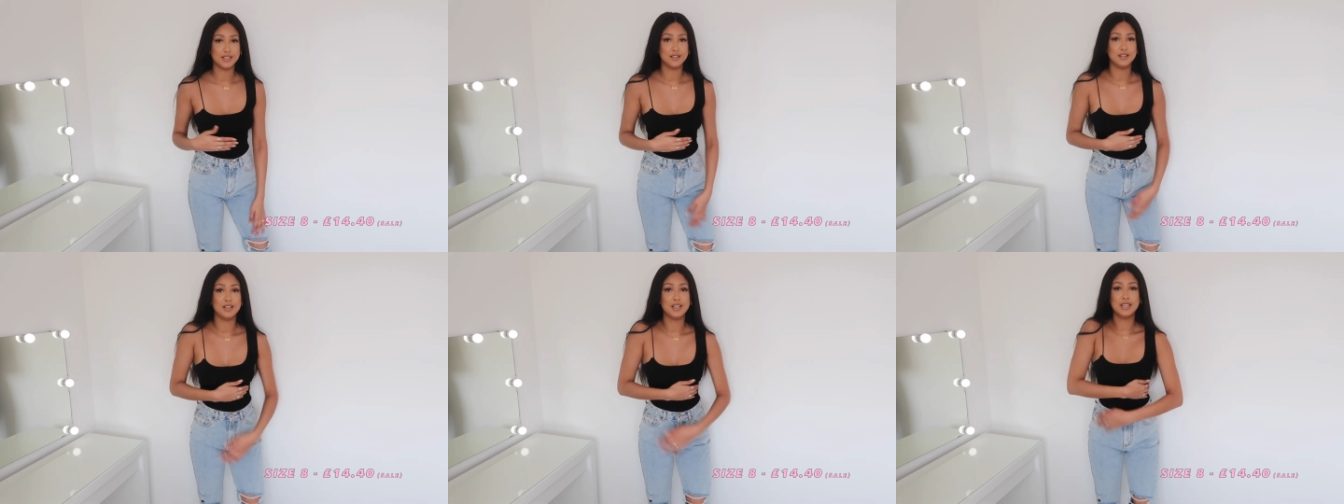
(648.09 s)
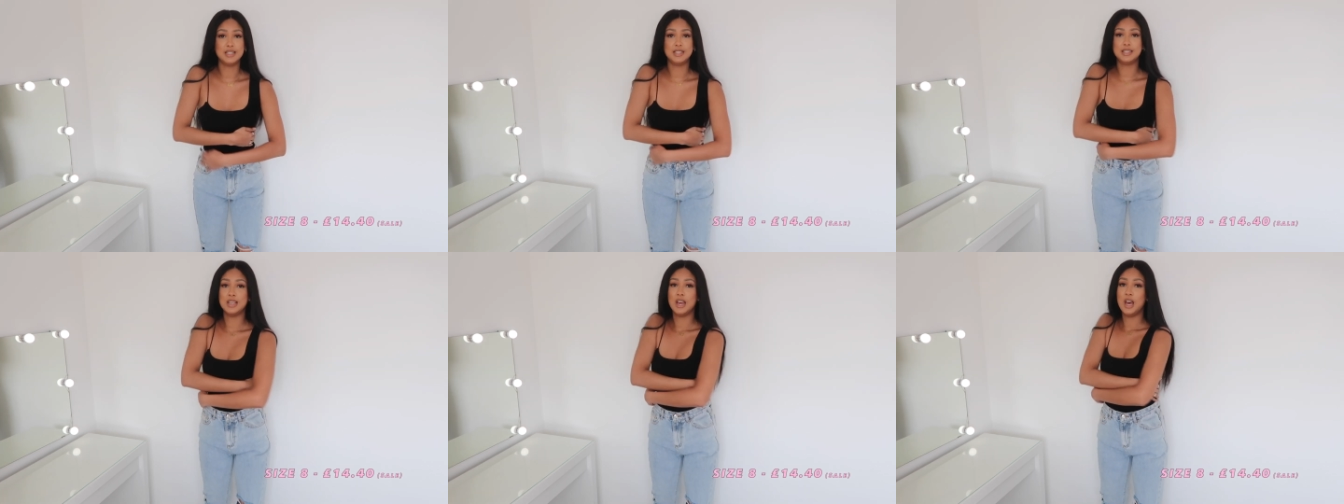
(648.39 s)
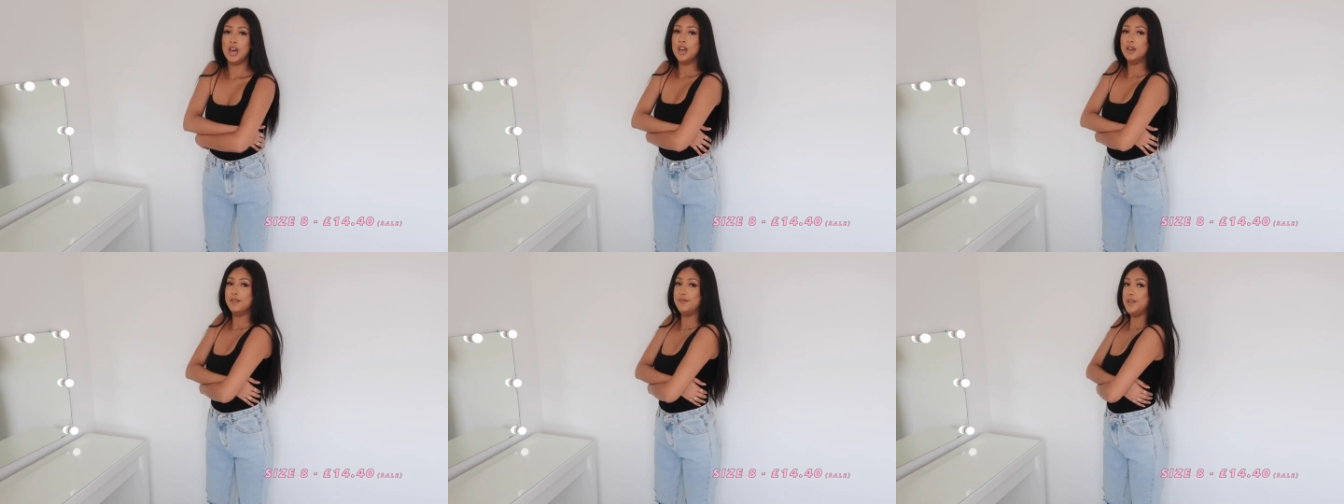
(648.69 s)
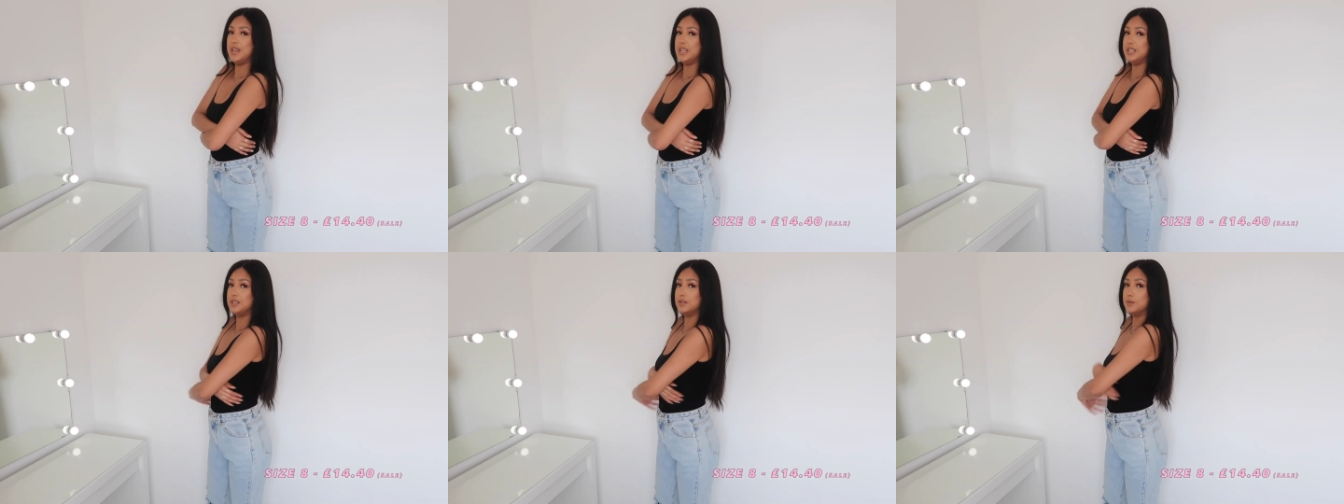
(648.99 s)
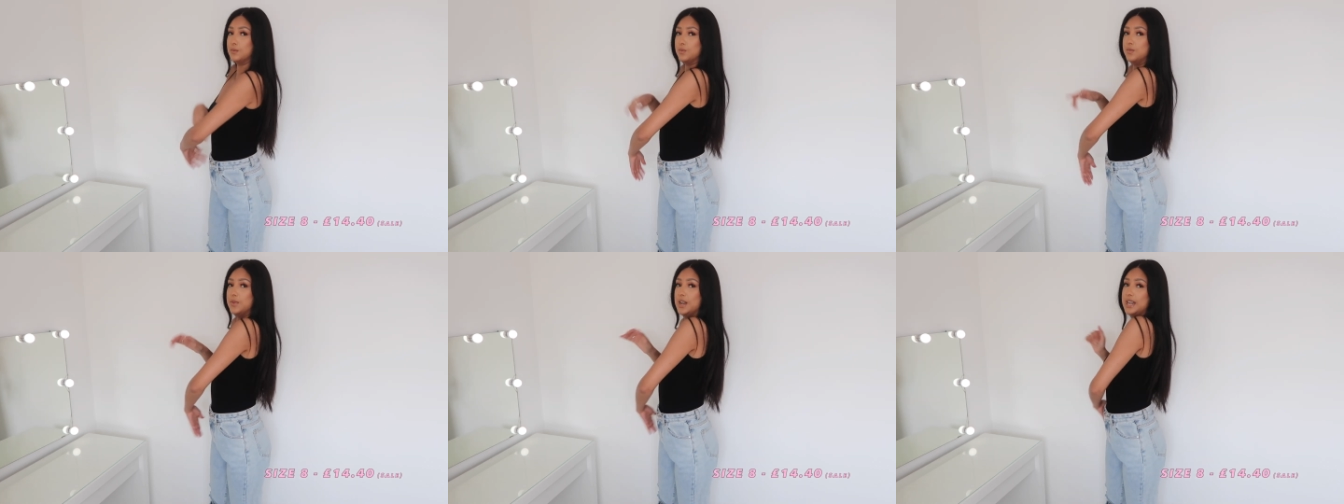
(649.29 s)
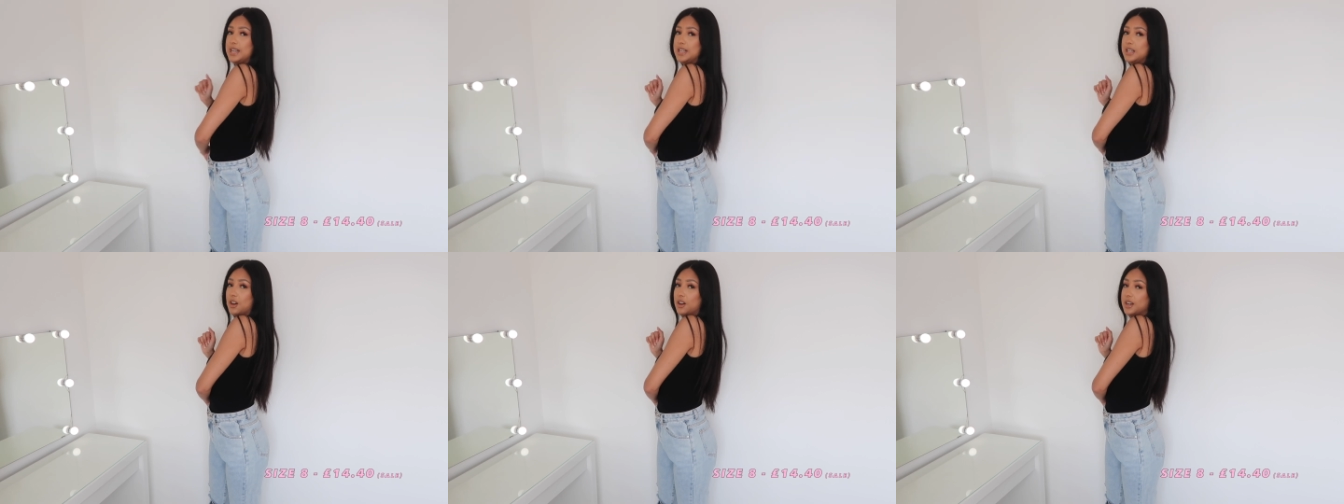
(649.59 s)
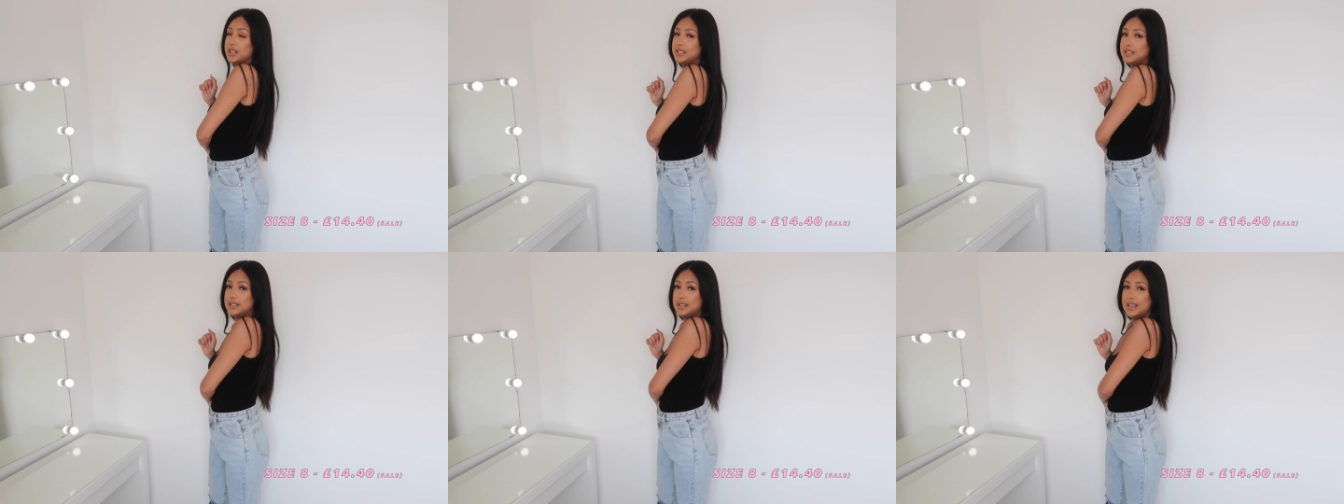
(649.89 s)
So this fits really
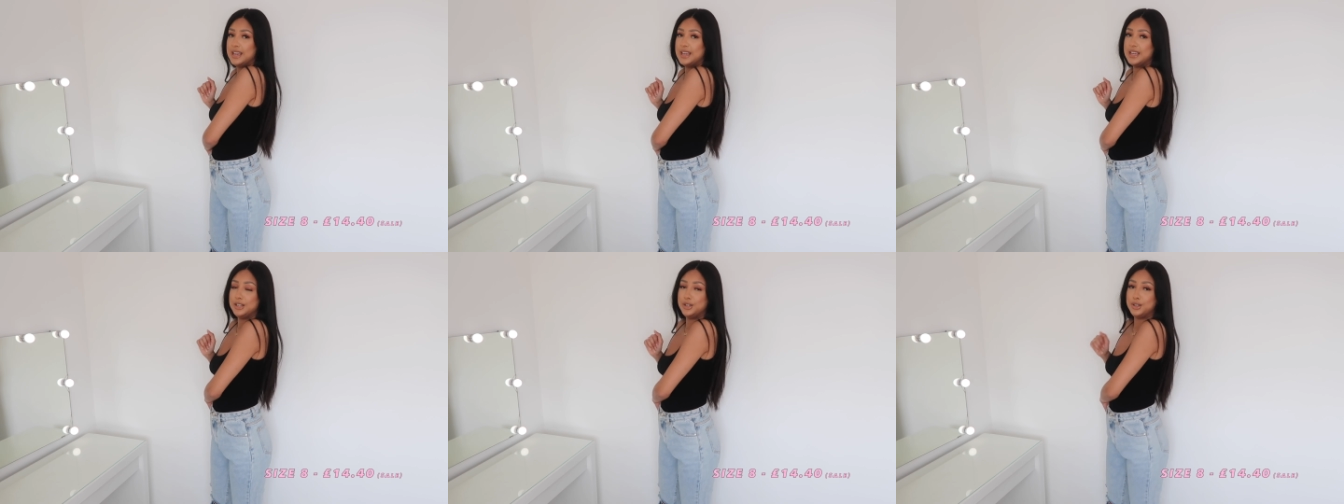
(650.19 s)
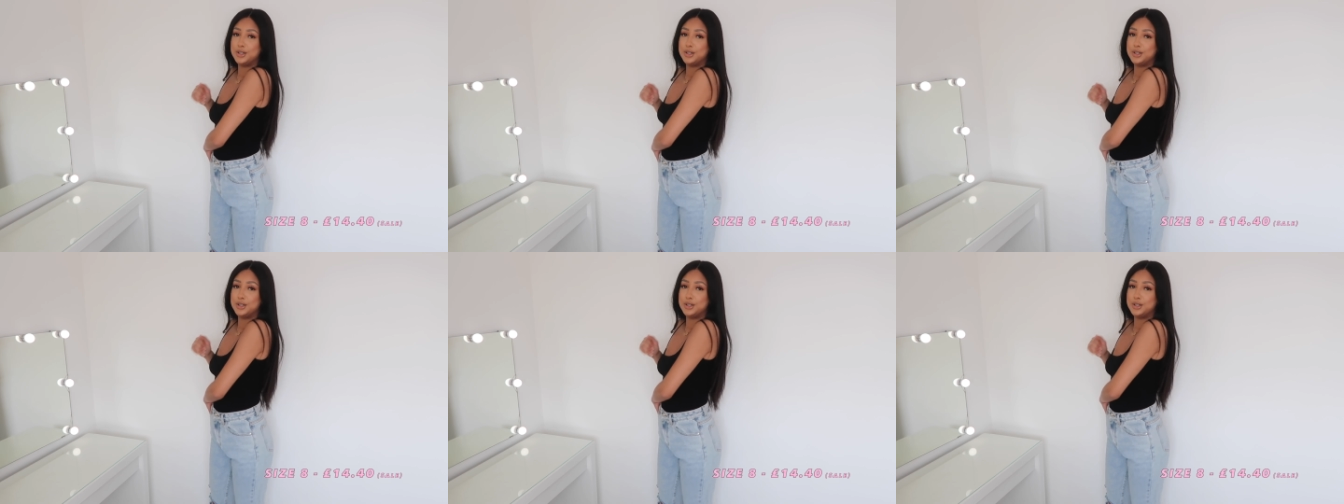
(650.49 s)
nicely.